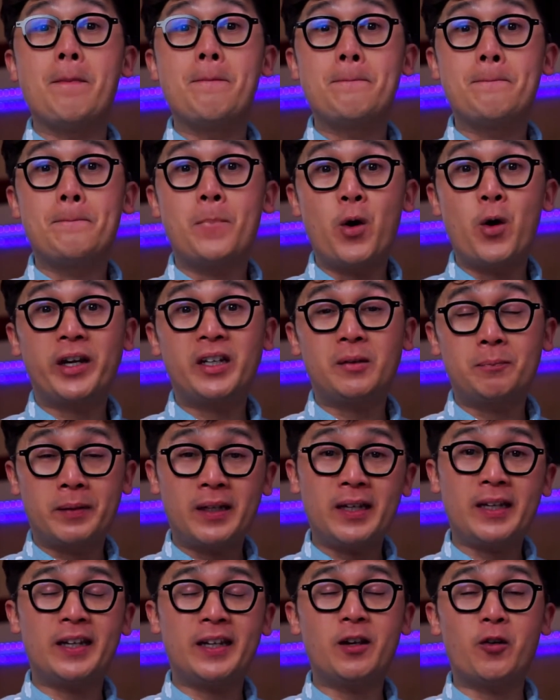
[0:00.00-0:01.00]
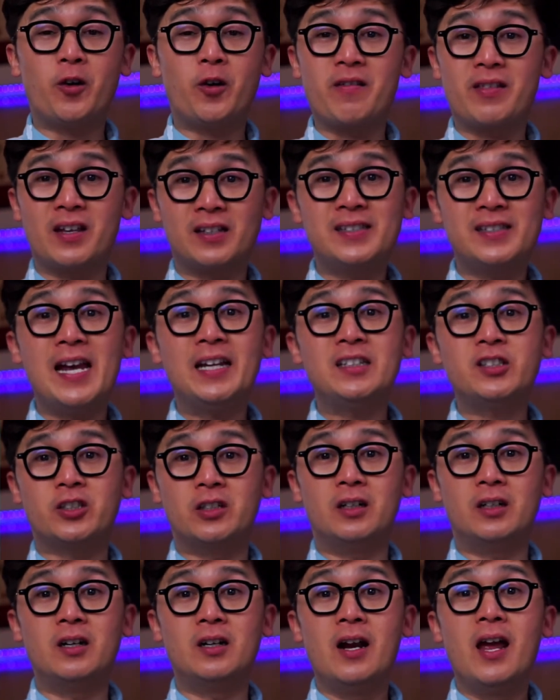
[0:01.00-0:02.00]
point P or the
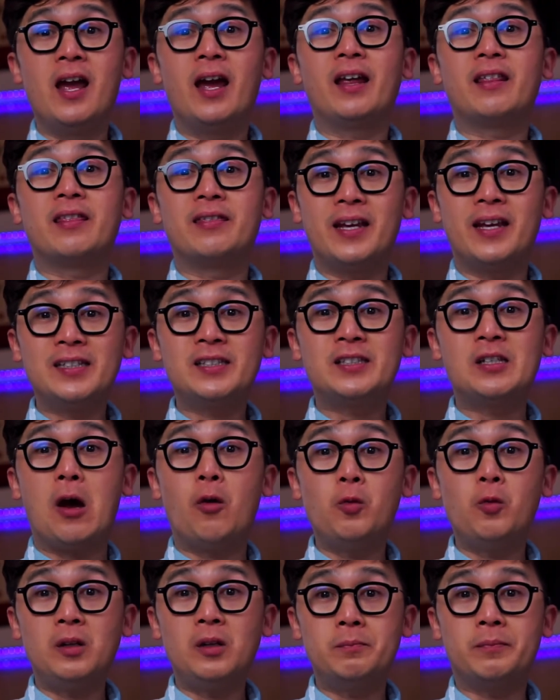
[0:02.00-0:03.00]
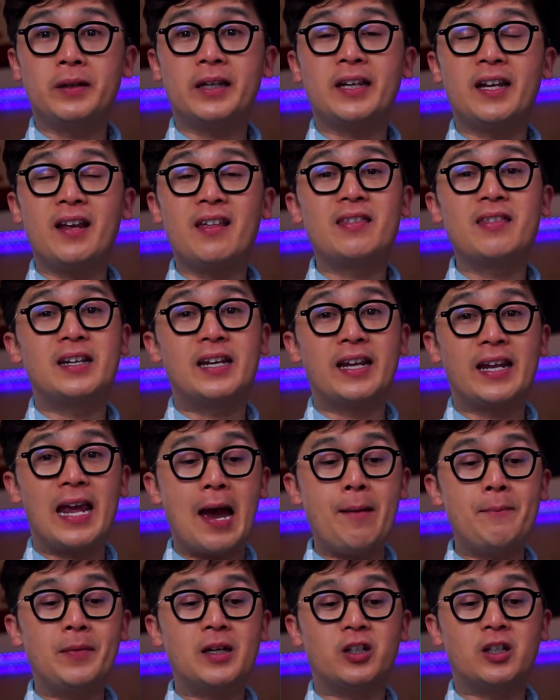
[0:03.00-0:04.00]
center. This will be the
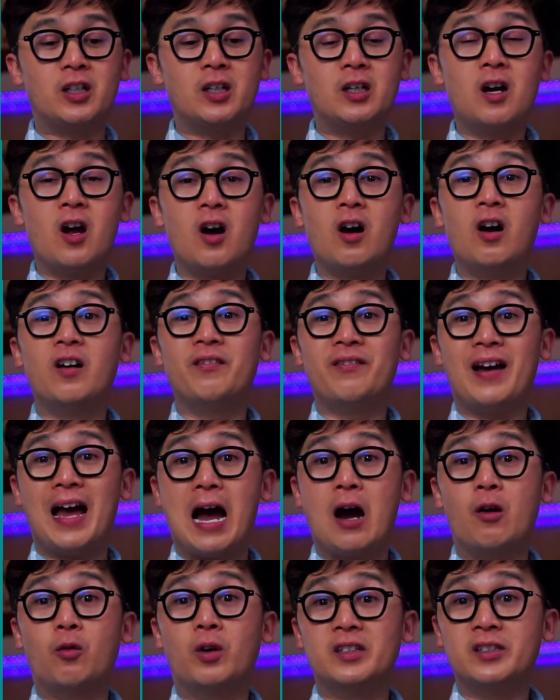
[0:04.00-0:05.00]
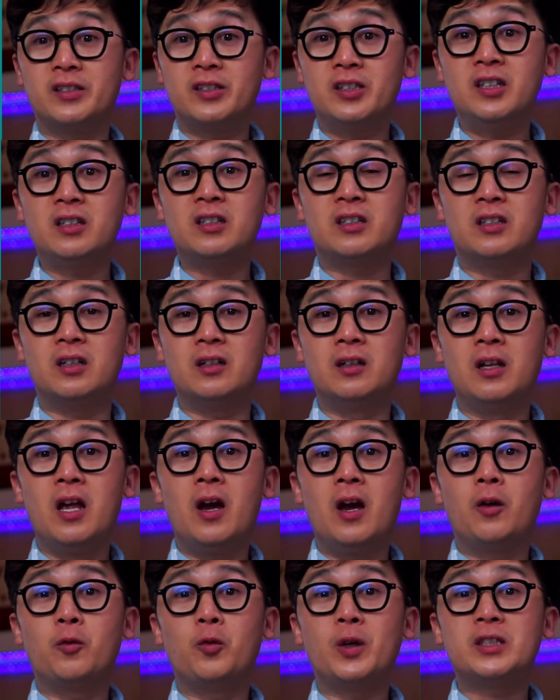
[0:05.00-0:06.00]
diameter of our circle,
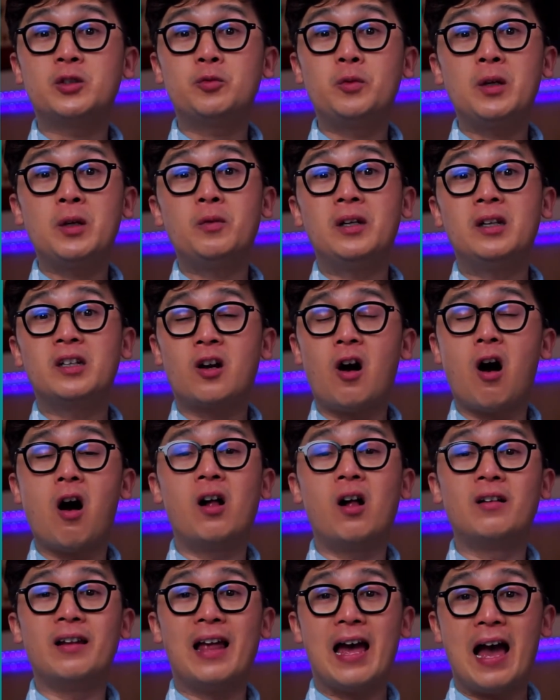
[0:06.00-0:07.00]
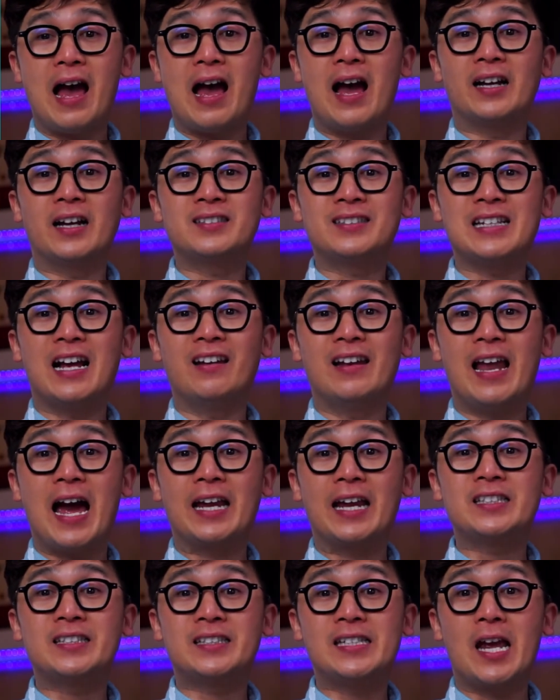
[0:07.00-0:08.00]
which we will call as
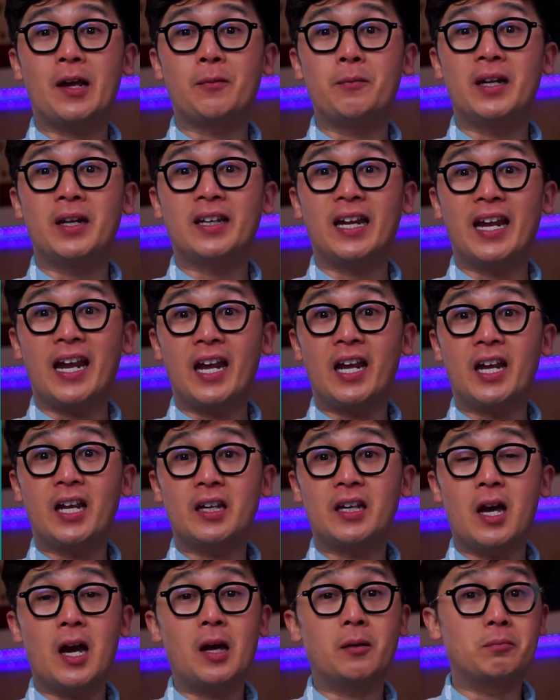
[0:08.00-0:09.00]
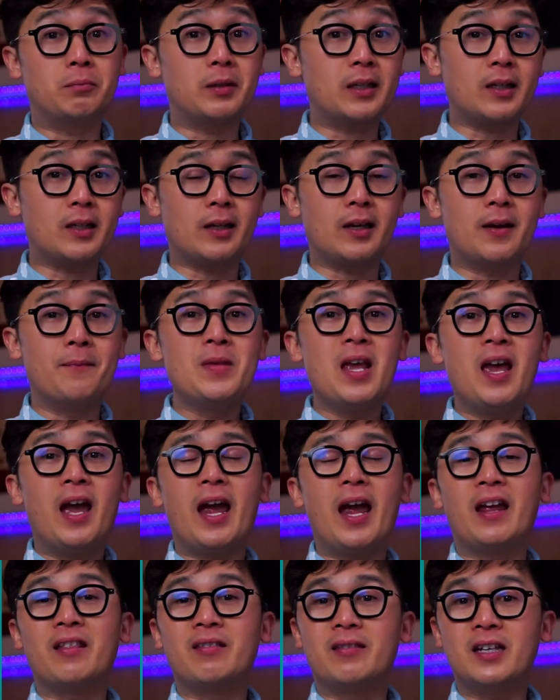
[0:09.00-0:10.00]
line segment AB.
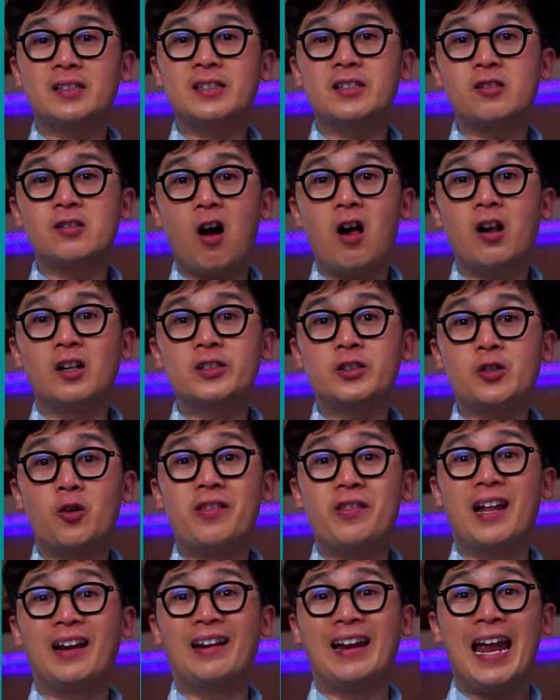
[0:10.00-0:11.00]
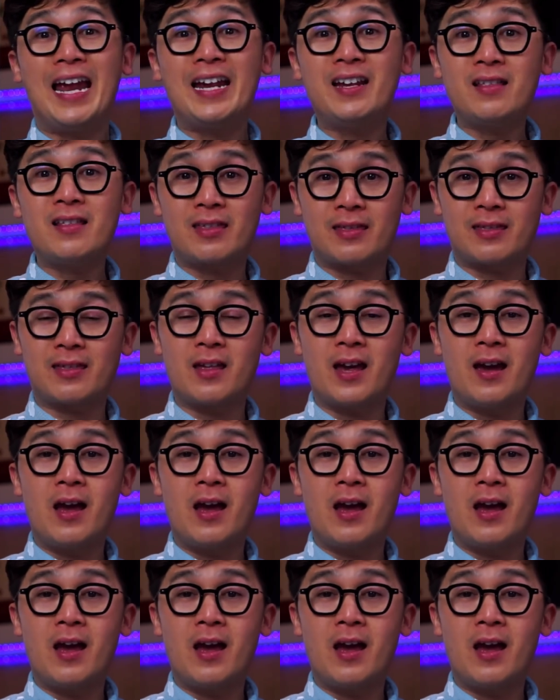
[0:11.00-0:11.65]
And this is also the length